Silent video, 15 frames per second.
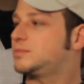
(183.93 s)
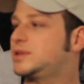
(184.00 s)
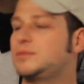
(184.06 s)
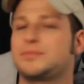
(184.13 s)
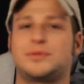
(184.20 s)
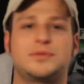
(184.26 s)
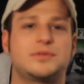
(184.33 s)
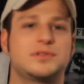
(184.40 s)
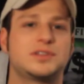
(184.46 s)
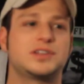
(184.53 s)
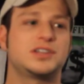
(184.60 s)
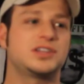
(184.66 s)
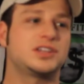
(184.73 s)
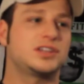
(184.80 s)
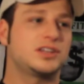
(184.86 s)
People
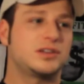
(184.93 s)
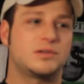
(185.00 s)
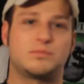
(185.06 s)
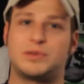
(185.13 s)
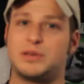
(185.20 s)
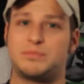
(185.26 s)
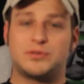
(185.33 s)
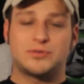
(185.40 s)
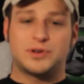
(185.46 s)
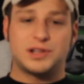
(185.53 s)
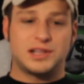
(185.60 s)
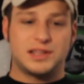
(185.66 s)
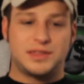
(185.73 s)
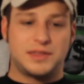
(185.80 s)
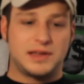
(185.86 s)

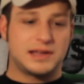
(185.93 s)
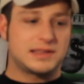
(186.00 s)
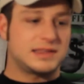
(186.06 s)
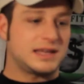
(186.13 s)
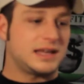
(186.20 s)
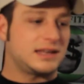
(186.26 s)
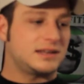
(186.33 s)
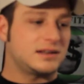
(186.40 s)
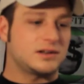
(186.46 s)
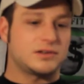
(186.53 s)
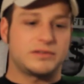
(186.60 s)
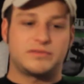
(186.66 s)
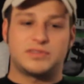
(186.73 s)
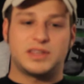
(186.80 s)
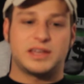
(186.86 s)
really think that, you know,
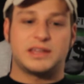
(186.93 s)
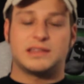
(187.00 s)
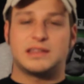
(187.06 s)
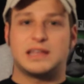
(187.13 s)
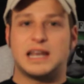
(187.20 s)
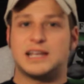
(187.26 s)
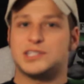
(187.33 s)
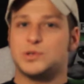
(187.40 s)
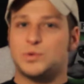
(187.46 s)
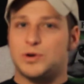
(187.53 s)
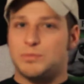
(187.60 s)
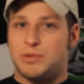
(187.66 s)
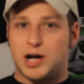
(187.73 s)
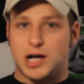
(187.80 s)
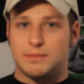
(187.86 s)
if it has the
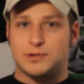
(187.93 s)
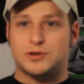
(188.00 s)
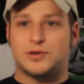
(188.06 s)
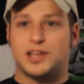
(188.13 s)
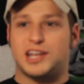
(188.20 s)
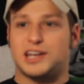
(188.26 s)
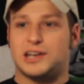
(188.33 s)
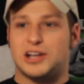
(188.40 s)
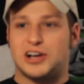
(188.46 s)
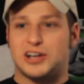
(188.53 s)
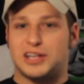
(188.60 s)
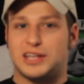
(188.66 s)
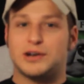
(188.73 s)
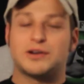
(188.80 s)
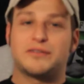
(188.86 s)
word pomegranate on
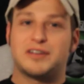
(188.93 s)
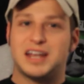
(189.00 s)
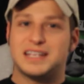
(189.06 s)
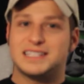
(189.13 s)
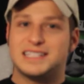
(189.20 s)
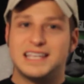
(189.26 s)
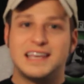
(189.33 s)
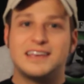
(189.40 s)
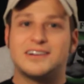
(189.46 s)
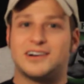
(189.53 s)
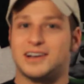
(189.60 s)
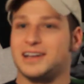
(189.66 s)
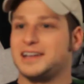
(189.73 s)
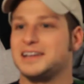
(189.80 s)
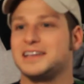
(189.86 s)
it, or if it has tea
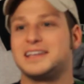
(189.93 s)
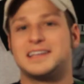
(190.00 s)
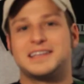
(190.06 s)
on it,